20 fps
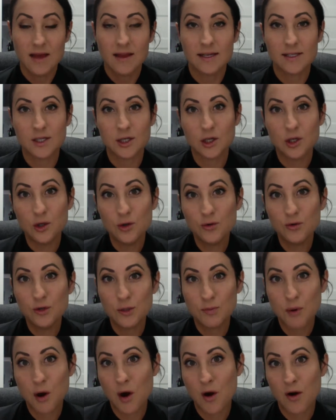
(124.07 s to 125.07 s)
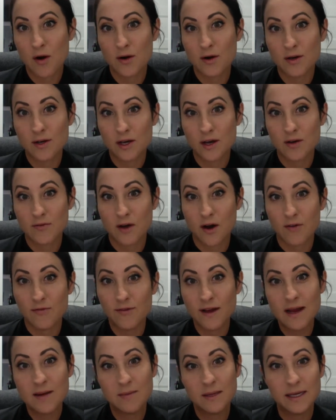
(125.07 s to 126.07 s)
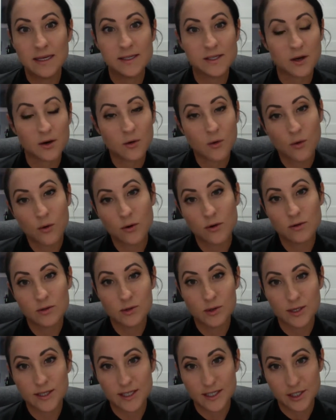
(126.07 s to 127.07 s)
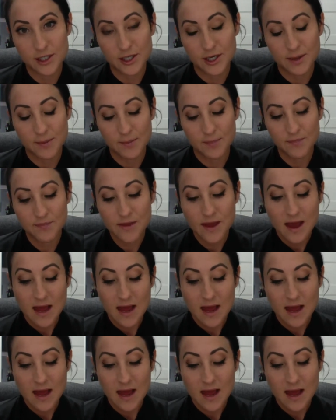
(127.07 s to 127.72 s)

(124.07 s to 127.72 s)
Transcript: That's a huge part of our family is our oral tradition.